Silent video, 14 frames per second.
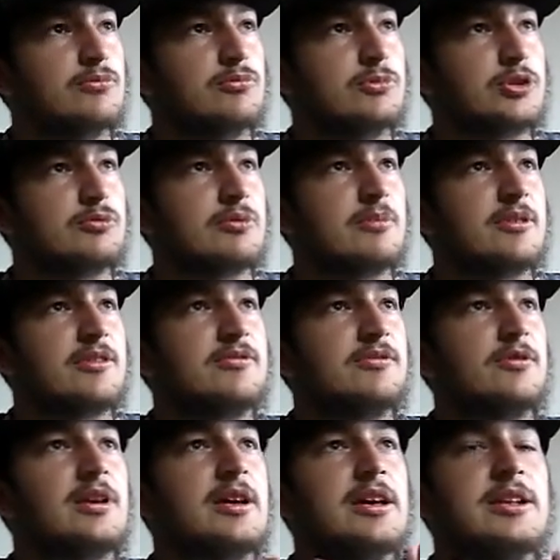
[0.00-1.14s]
what's the word I'm looking
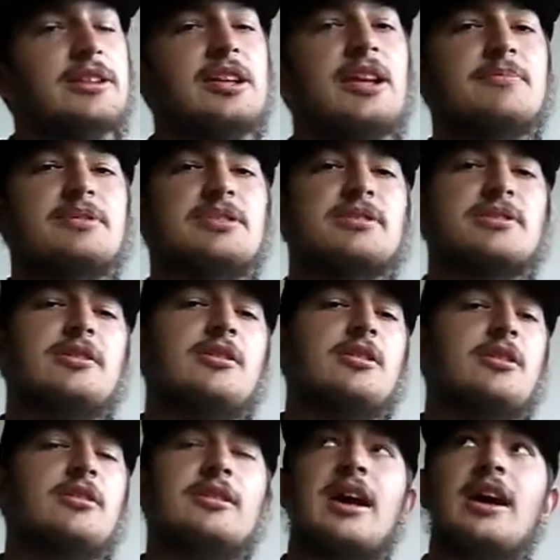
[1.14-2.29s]
for, tips
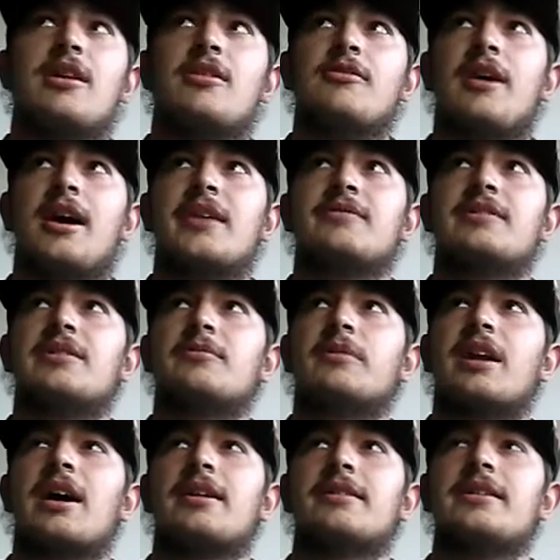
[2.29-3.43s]
on how I've done
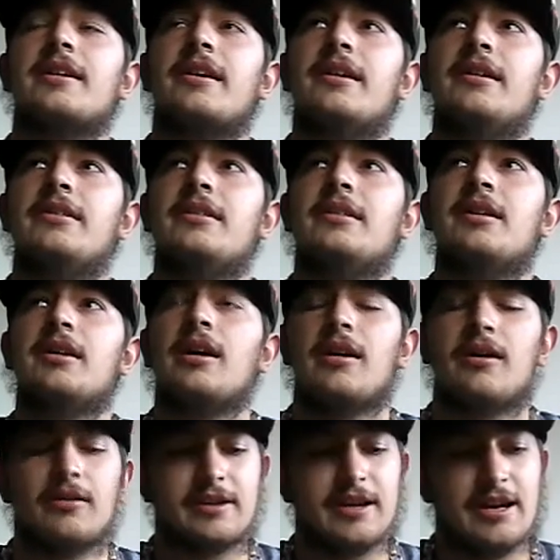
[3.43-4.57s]
what I've done.
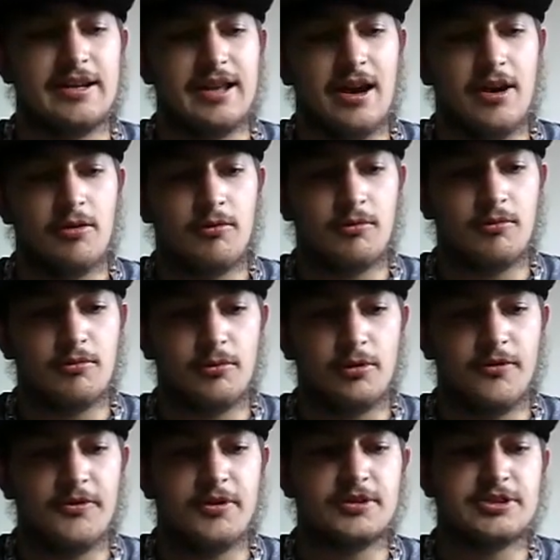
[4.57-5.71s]
Okay, now the
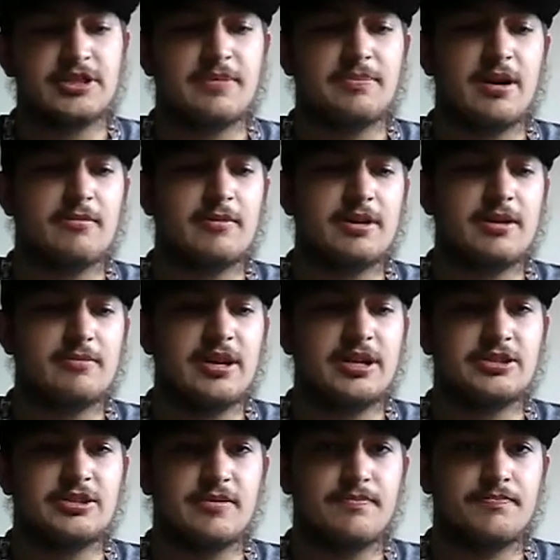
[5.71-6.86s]
first tip I want to
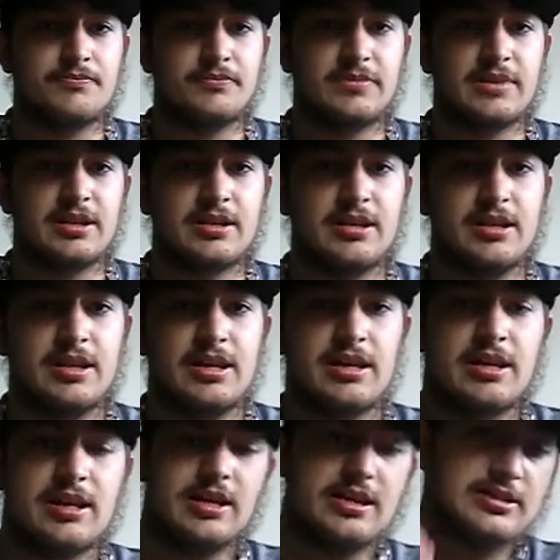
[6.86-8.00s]
mention
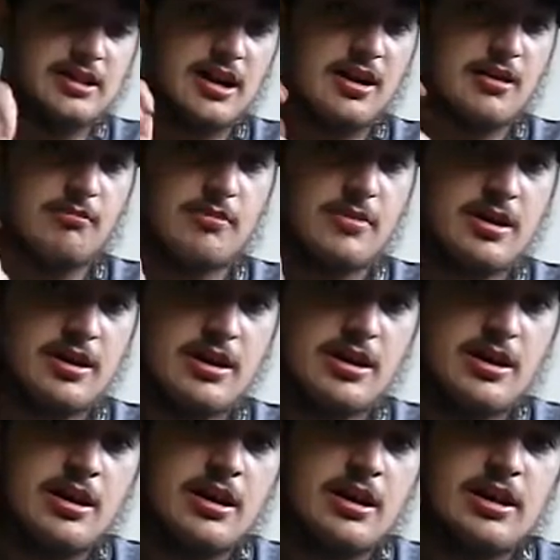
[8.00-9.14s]
is
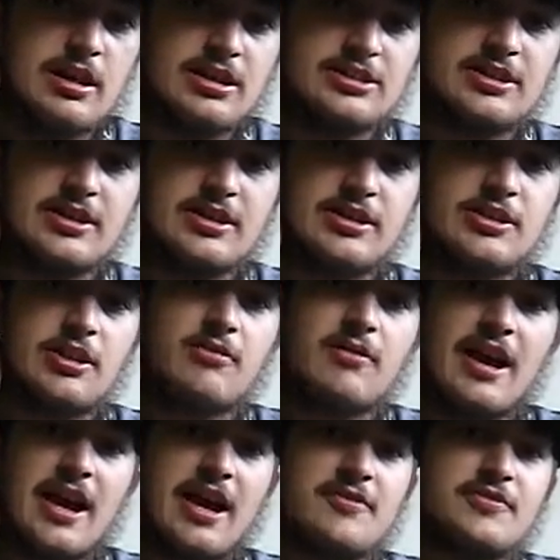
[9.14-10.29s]
so you don't
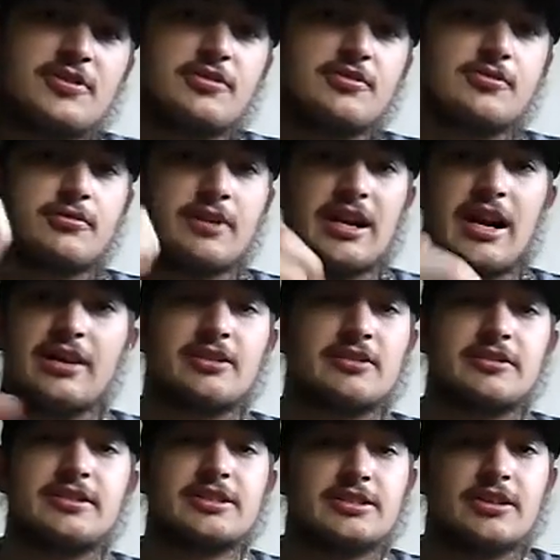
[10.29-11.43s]
have to, and I
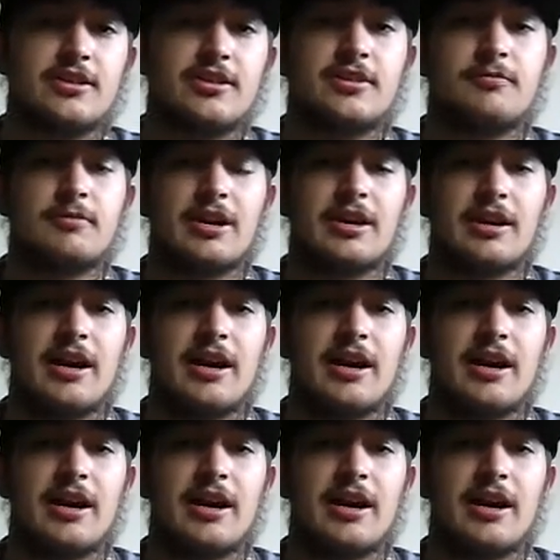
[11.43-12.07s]
learned this the hard way.